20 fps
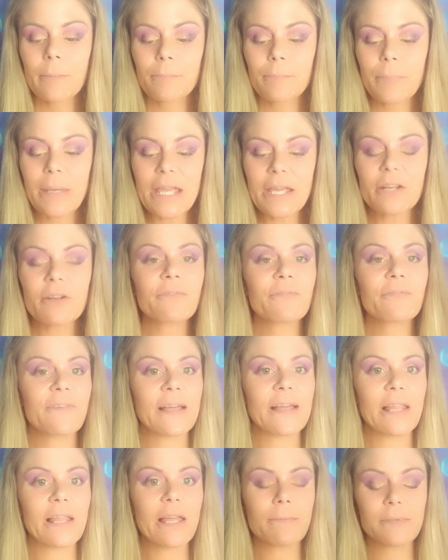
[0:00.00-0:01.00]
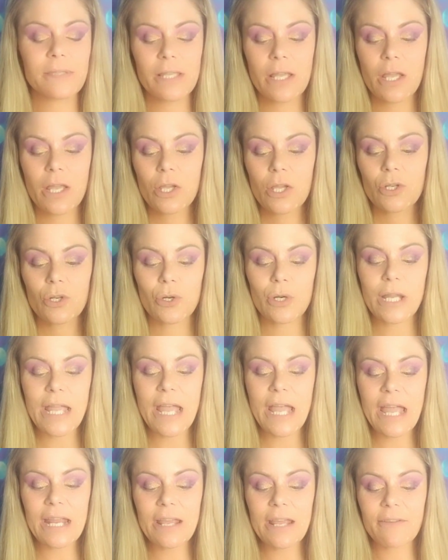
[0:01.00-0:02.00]
Peter Phillips,
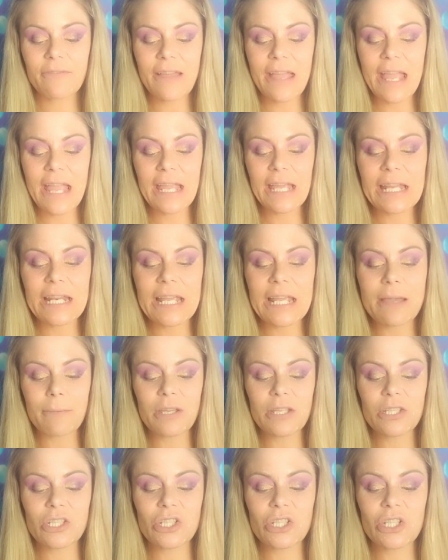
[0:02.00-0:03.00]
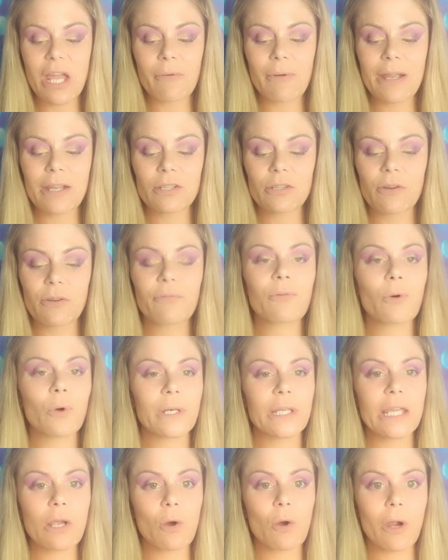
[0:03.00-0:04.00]
creative and image director for
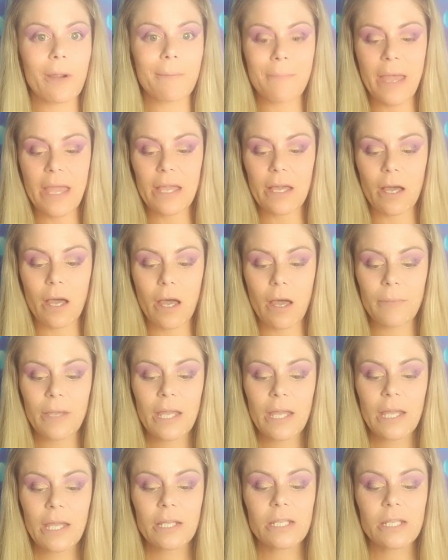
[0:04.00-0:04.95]
Dior Makeup,